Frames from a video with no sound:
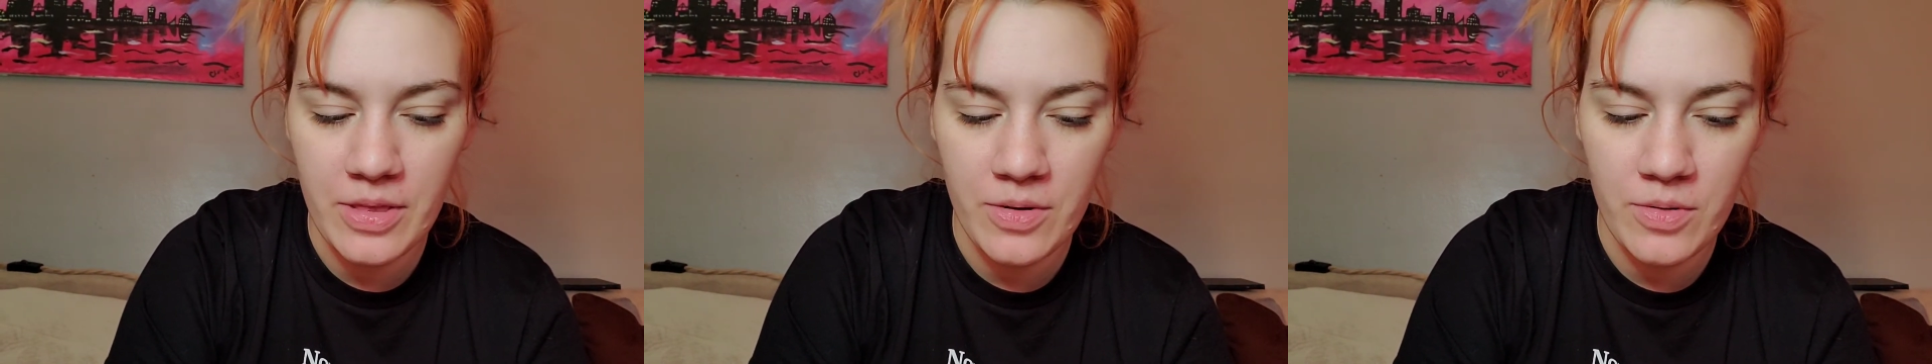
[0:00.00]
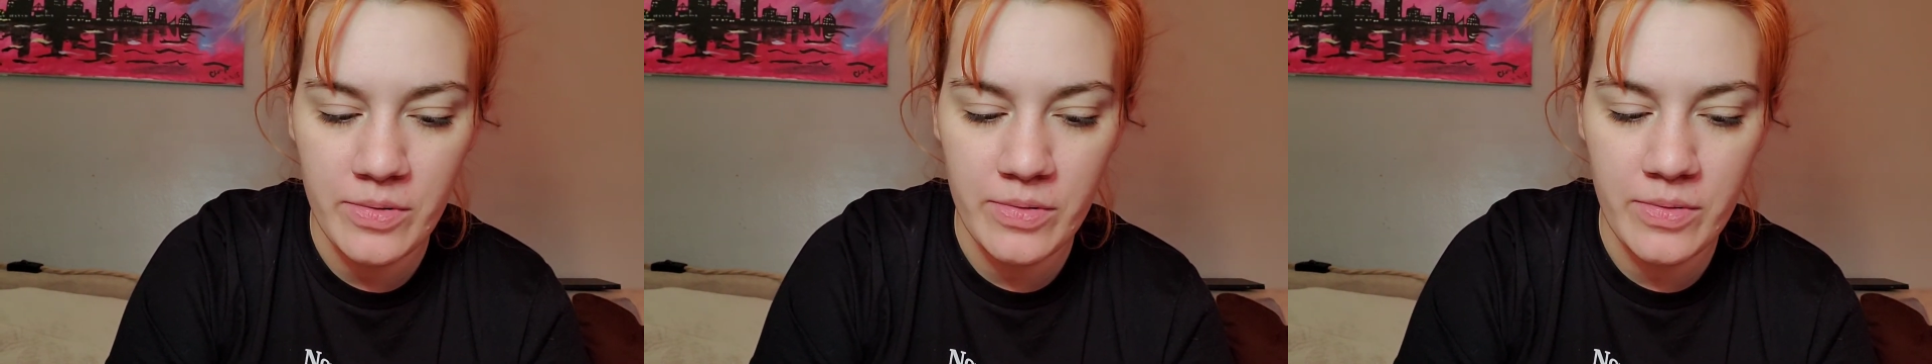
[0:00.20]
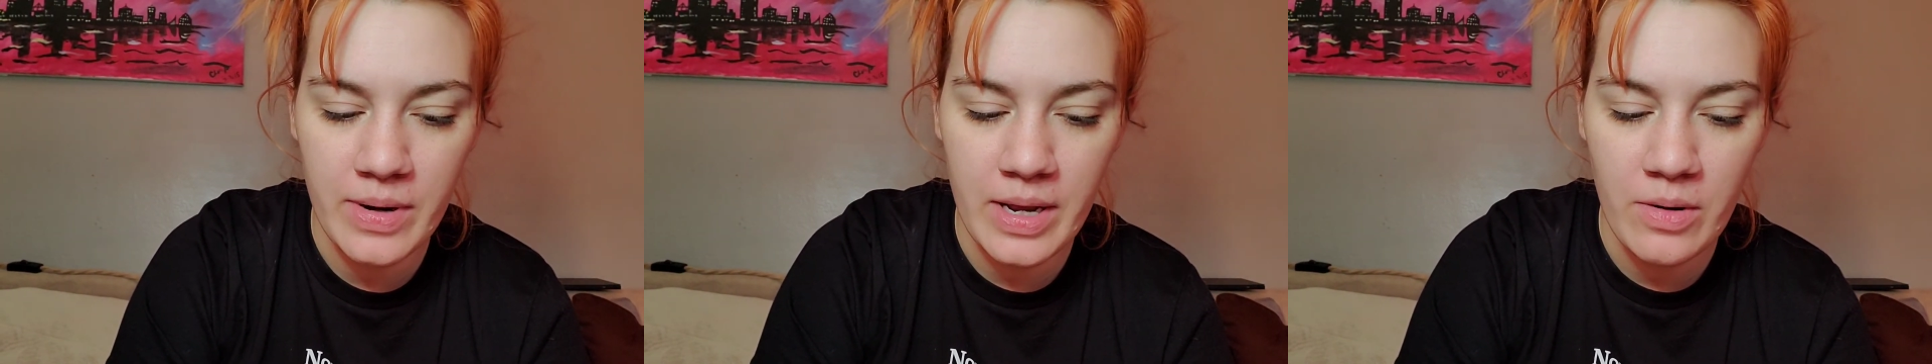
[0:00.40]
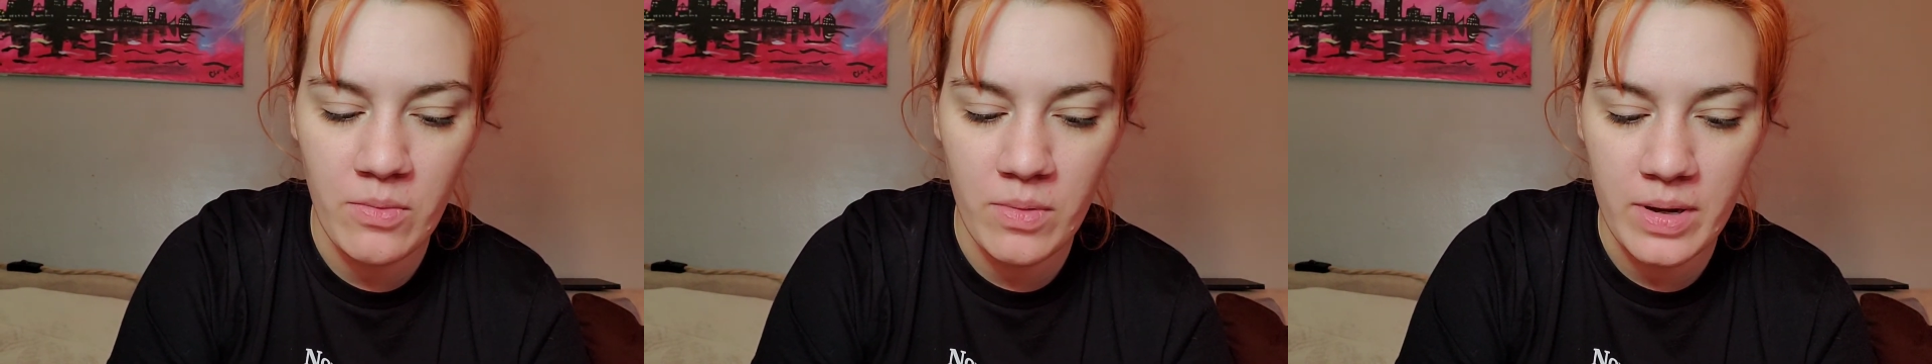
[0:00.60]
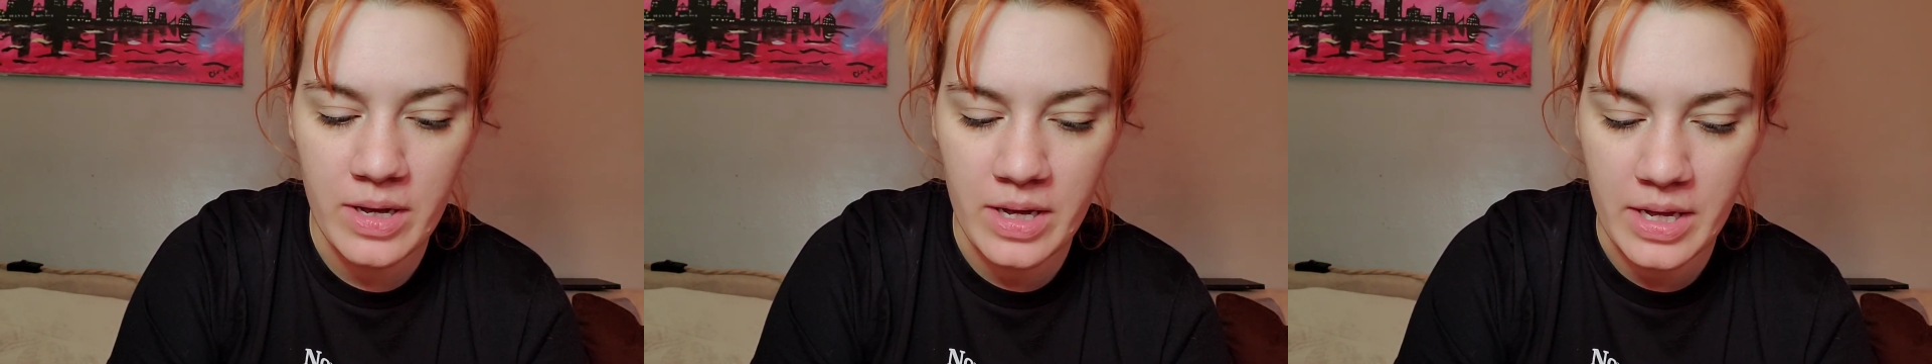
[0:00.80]
the red
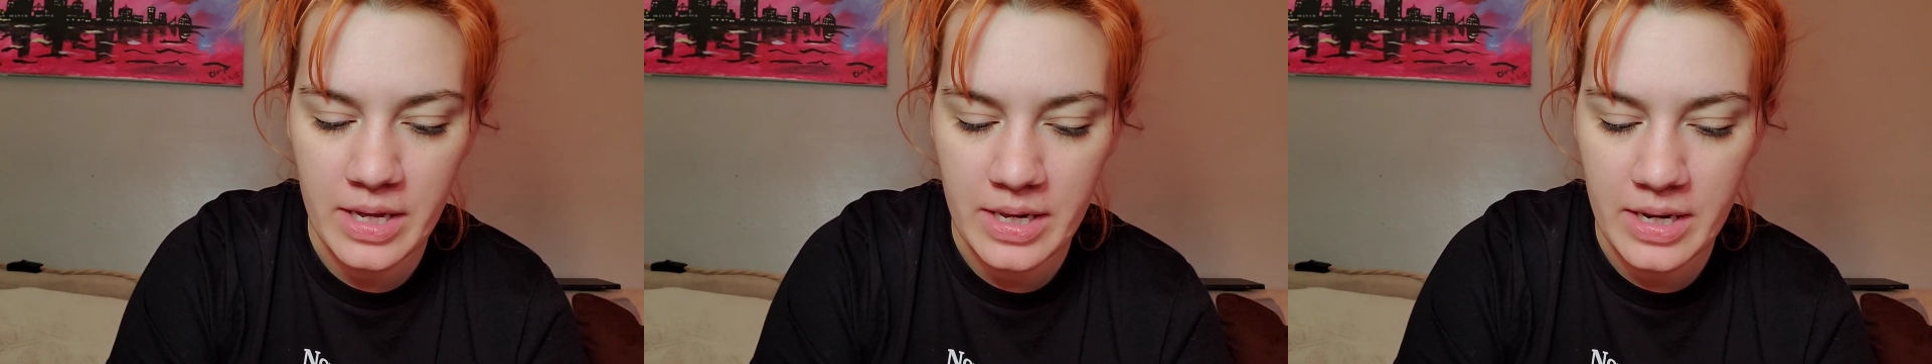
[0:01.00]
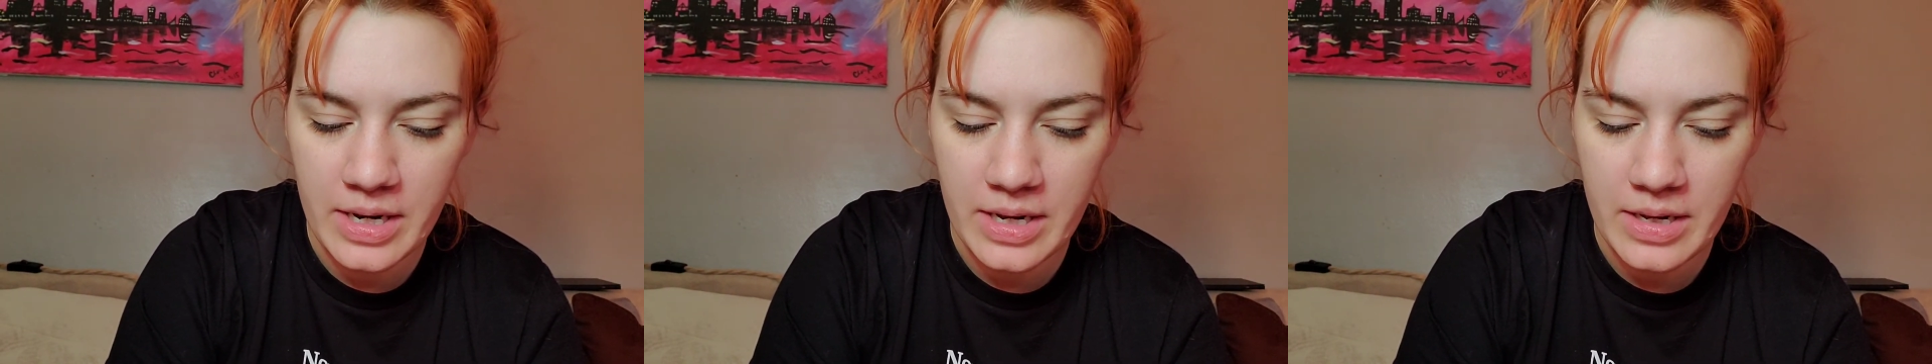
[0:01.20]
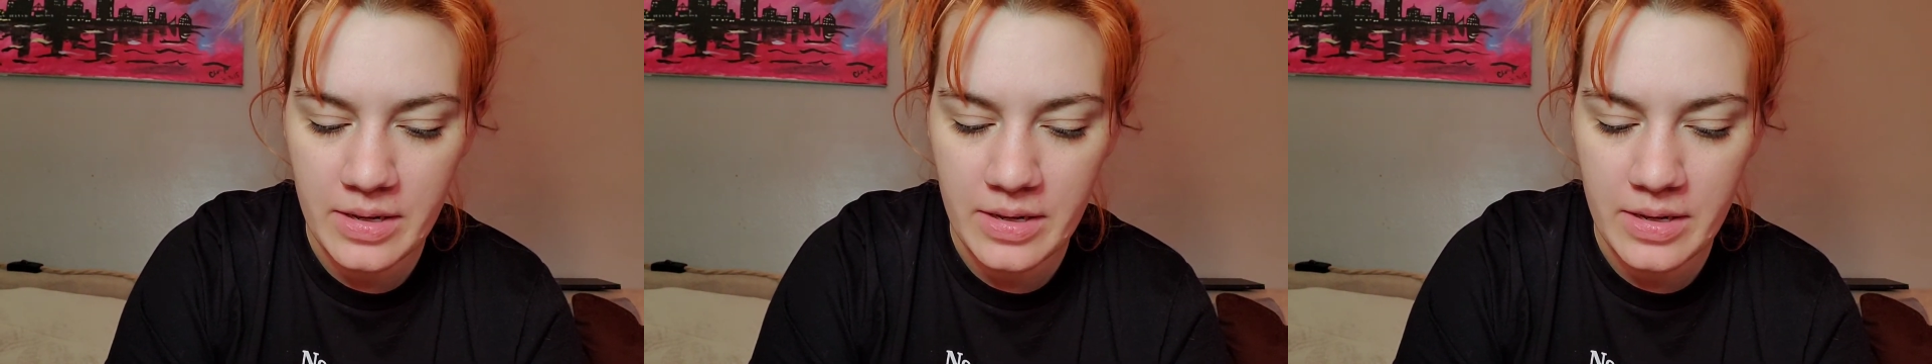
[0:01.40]
one.